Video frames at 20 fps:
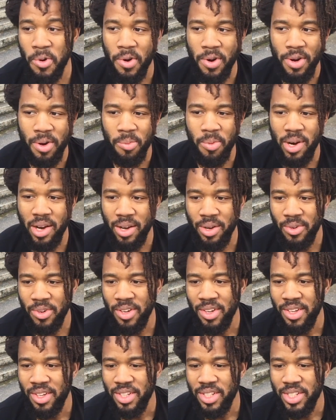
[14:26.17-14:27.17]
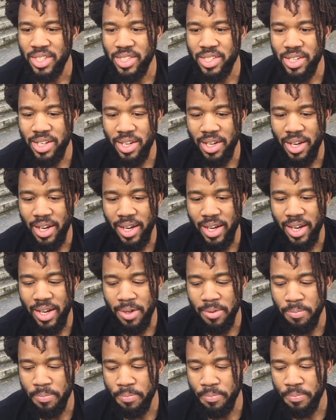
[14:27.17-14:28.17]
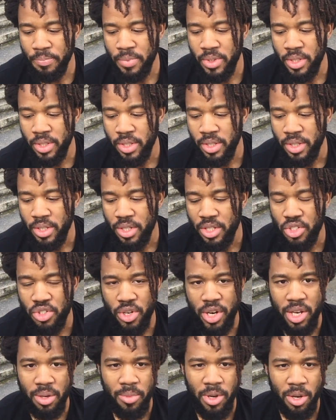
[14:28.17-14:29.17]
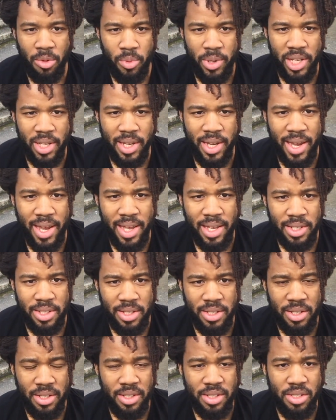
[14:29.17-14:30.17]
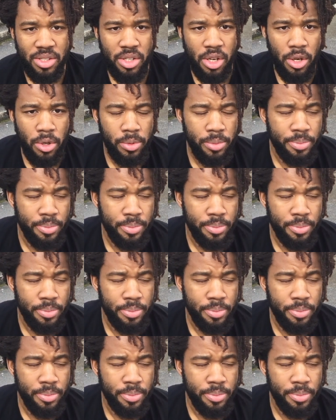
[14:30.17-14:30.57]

or a while to um, train my weaker hand. So